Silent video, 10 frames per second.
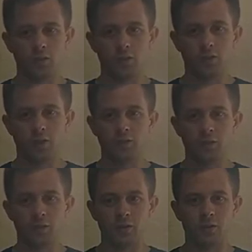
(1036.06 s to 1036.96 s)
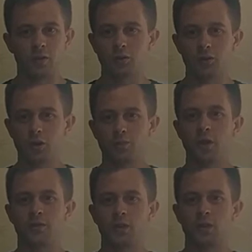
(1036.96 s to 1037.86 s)
nothing. You will not
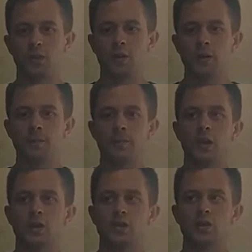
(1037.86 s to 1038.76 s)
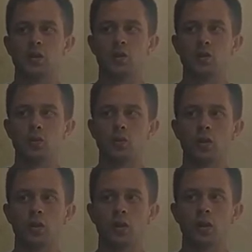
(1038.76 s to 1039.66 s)
profit. So
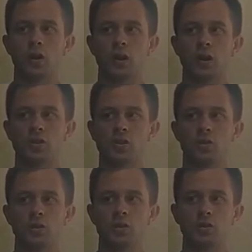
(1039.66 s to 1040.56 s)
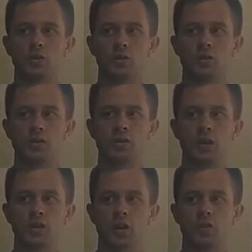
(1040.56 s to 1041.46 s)
I just want you to
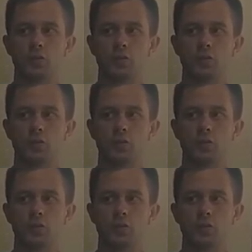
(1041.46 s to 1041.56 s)
understand how it